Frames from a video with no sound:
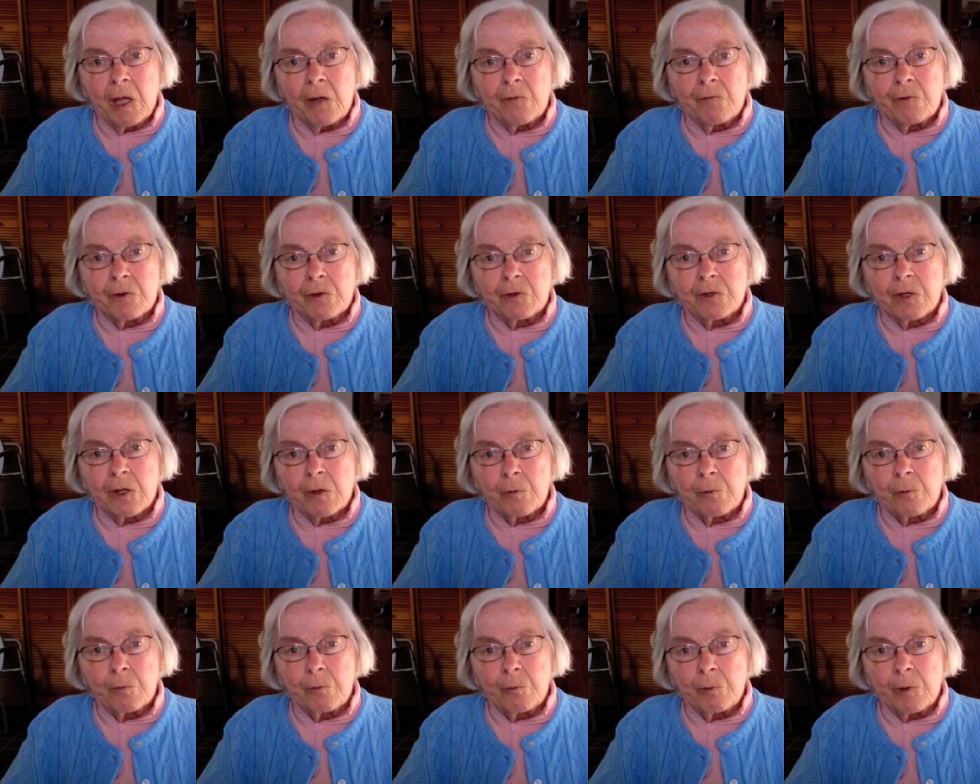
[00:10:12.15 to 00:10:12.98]
If it's
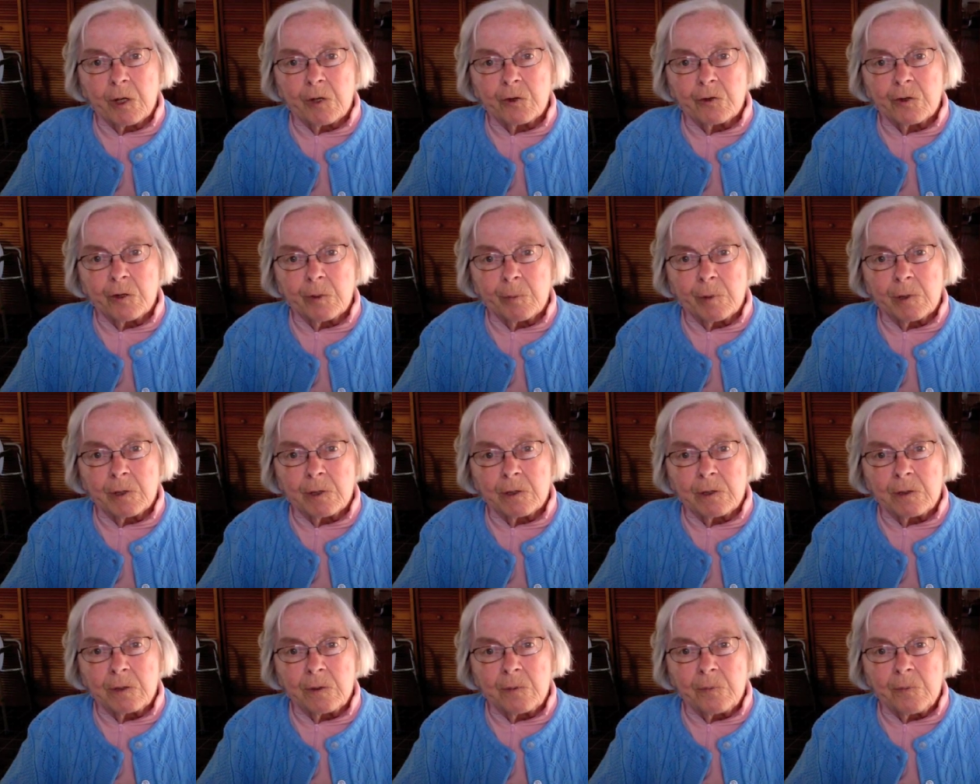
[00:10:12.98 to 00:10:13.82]

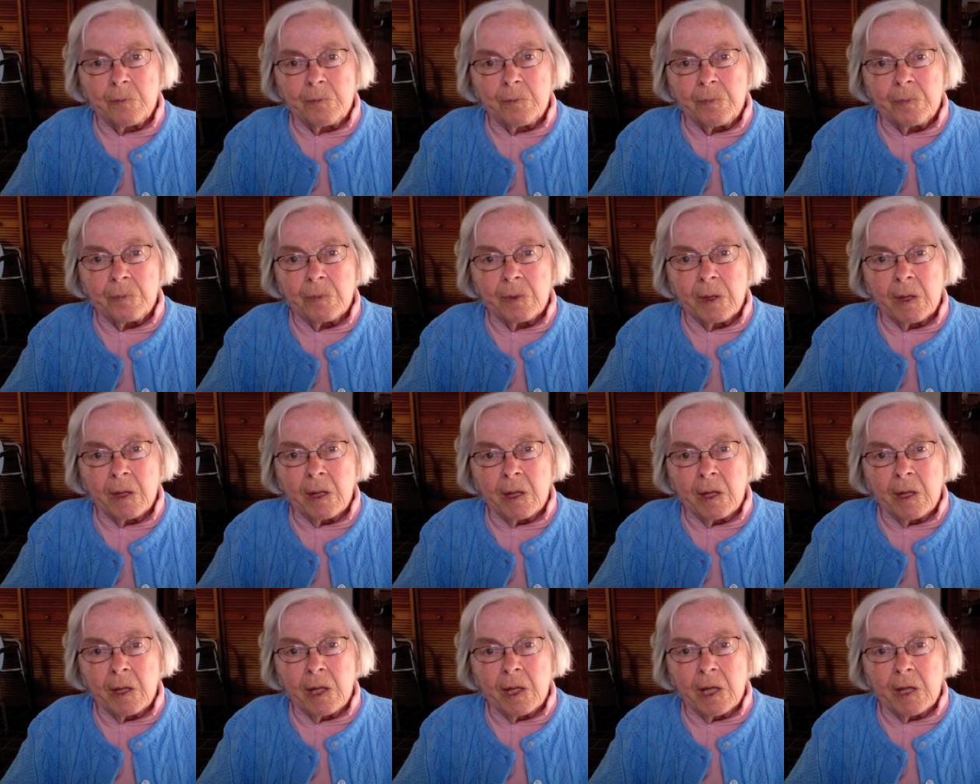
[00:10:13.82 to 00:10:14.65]
reasonable,
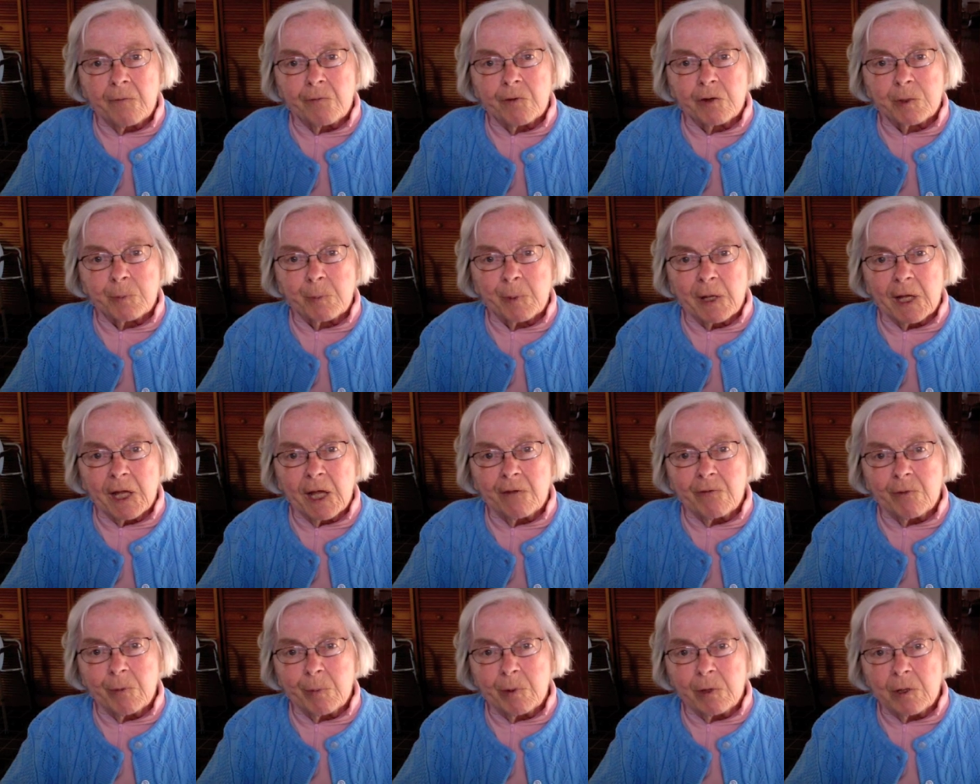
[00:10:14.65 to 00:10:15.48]
if it's
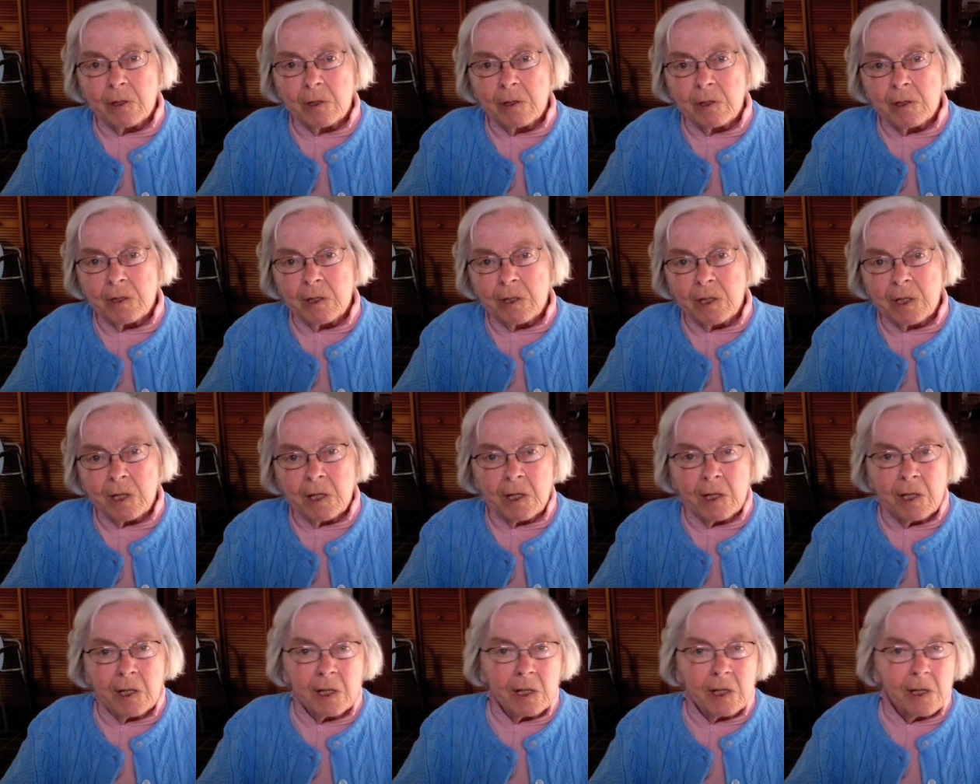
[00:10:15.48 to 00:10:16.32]
believable,
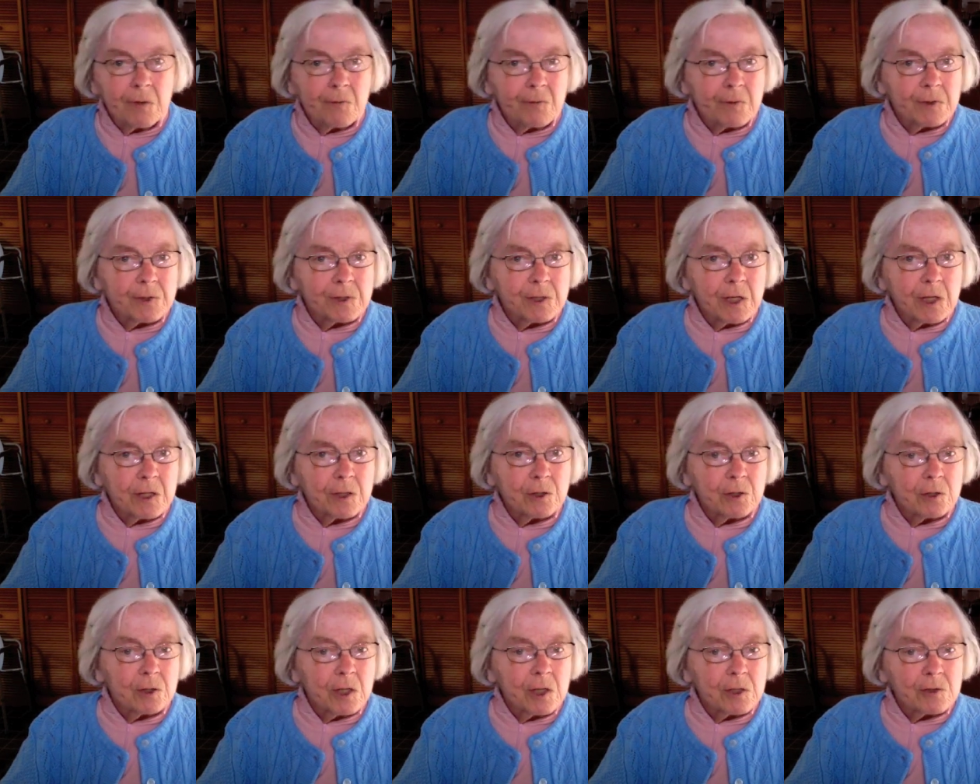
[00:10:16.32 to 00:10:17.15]
if it
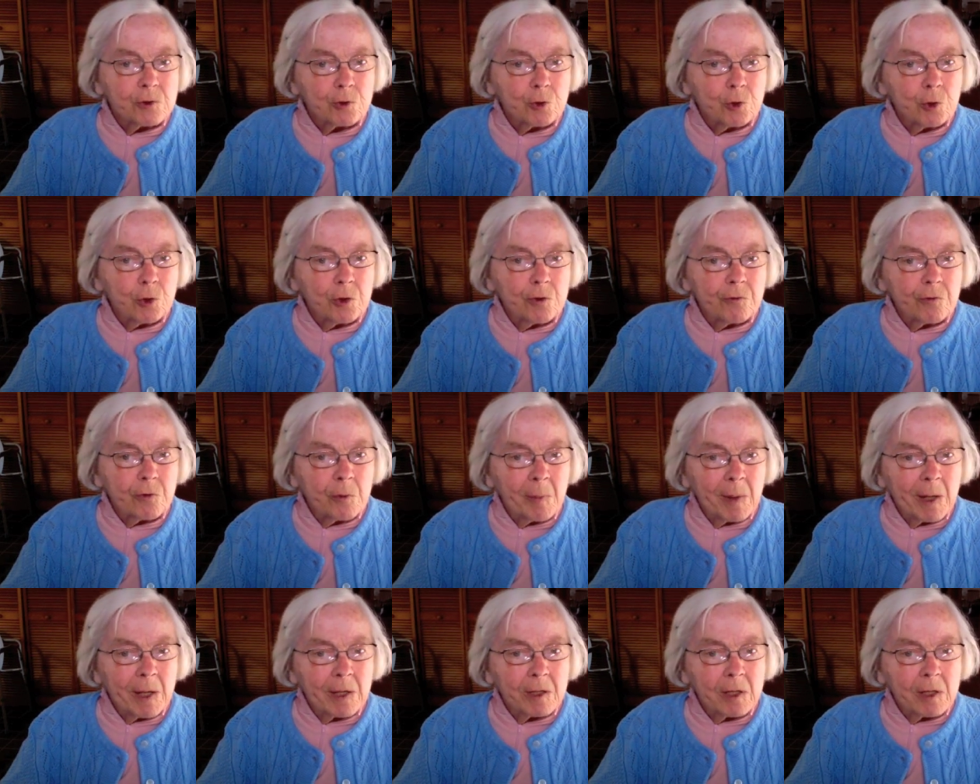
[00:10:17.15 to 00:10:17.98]
does good
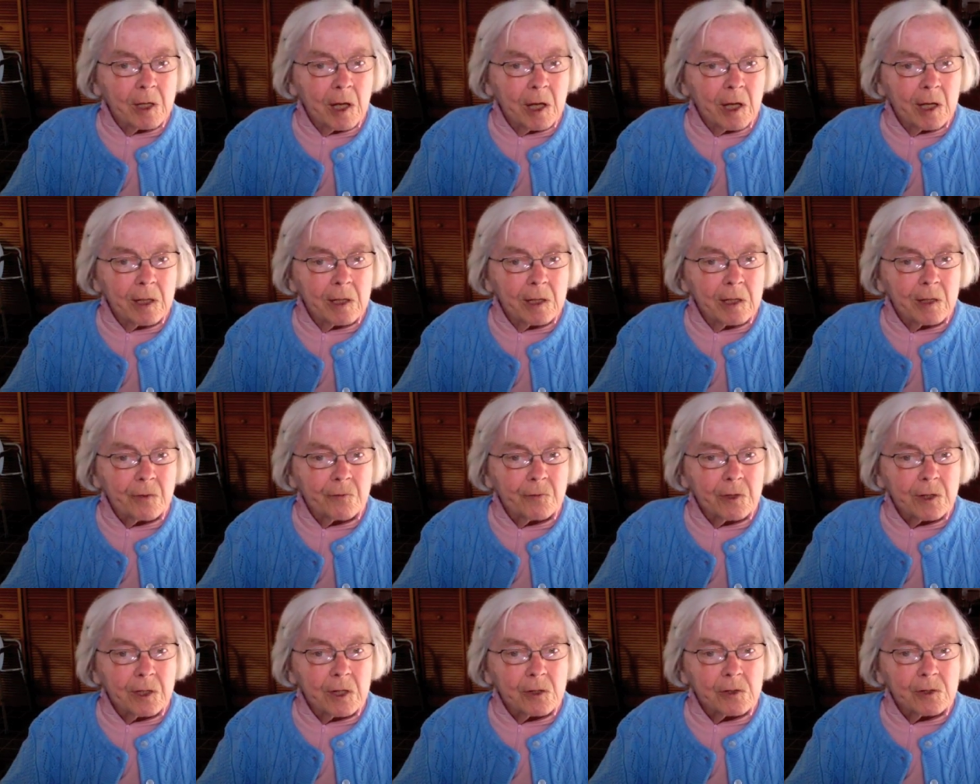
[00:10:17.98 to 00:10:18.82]
for mankind,
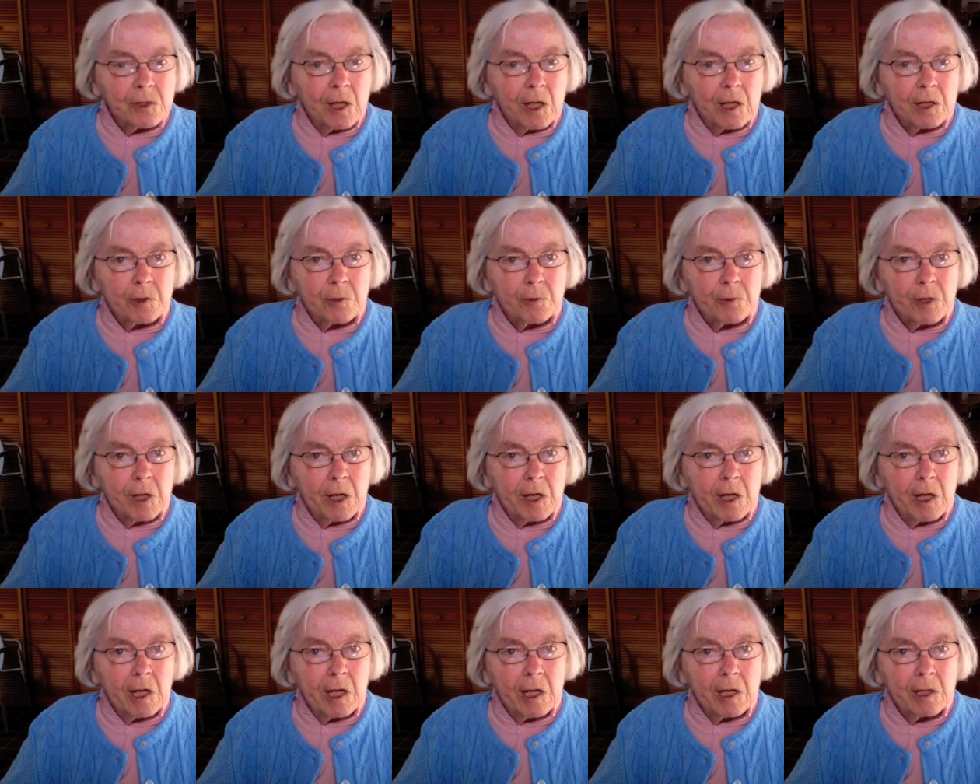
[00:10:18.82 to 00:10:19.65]
if it does not
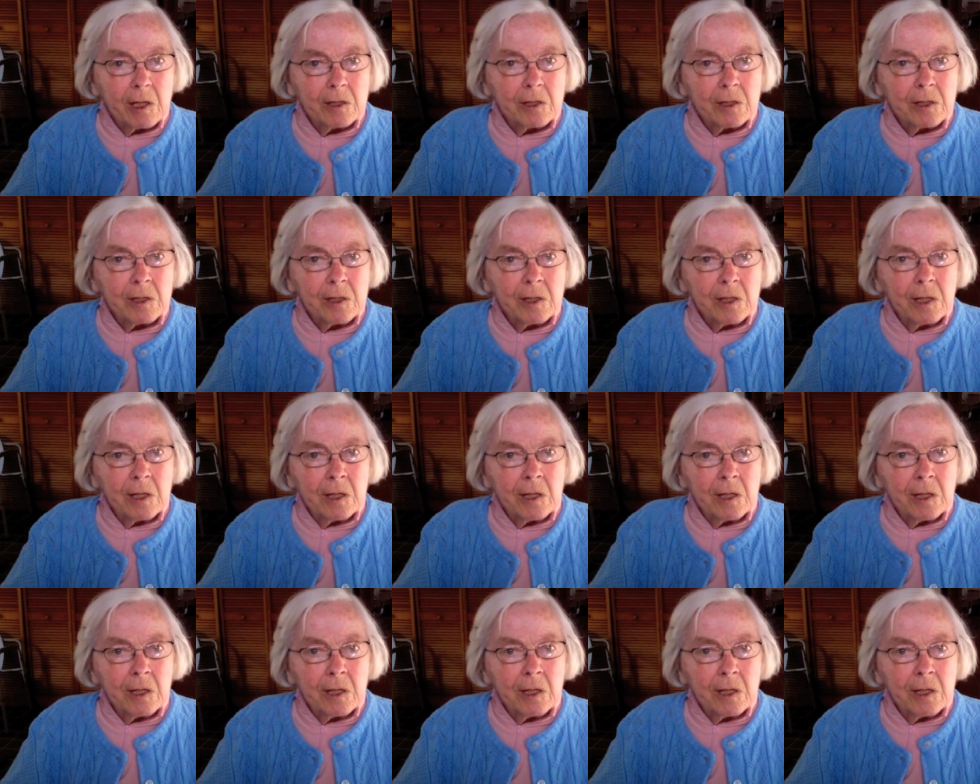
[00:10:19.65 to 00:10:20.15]
create hate,